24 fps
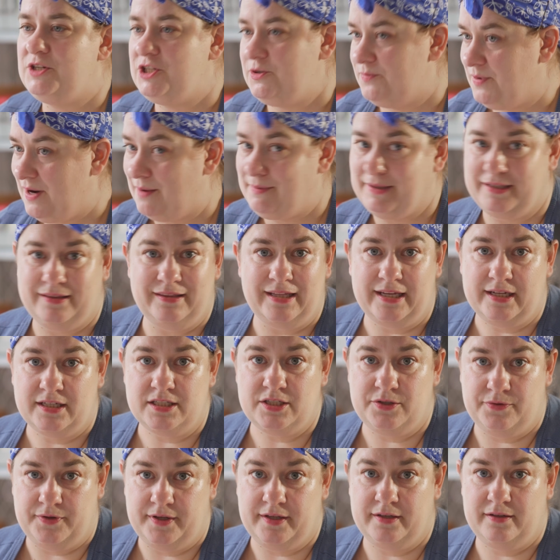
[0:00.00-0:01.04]
we should probably link
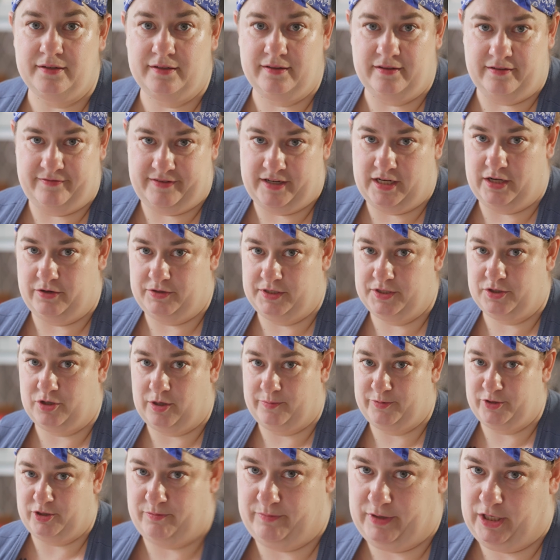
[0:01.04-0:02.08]
to it in the video
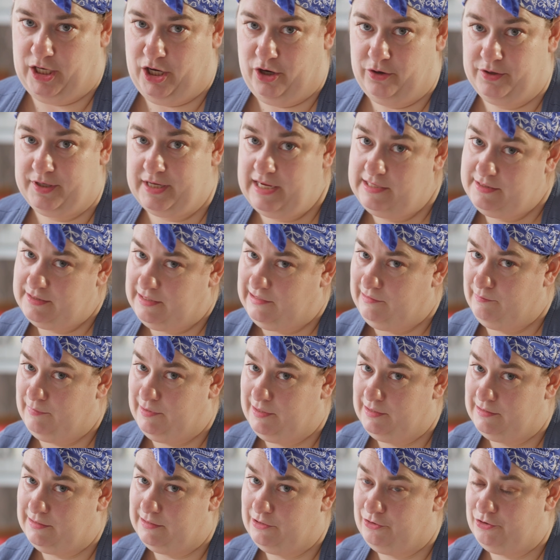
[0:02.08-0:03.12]
description below in case
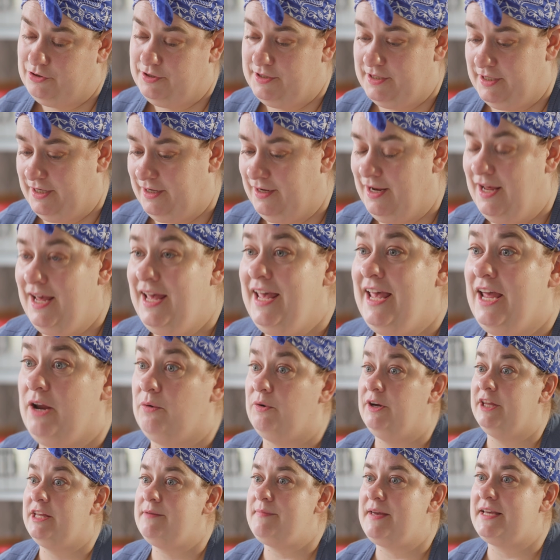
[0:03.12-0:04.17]
anybody's interested. It
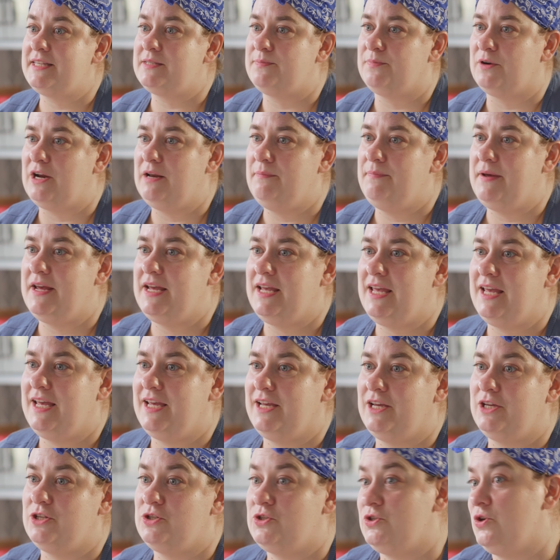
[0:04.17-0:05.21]
really makes bread
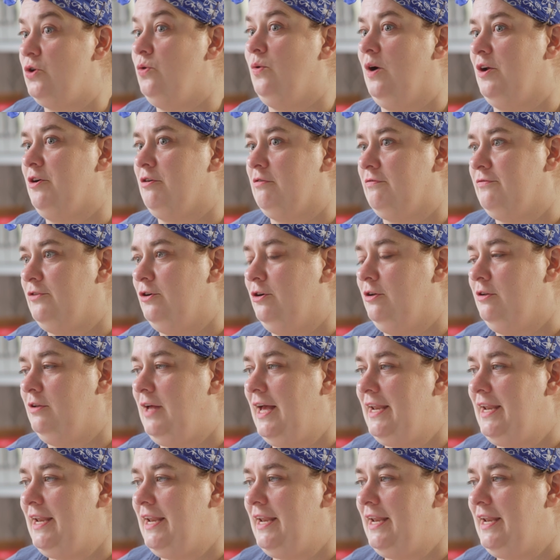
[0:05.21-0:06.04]
baking so wonderful,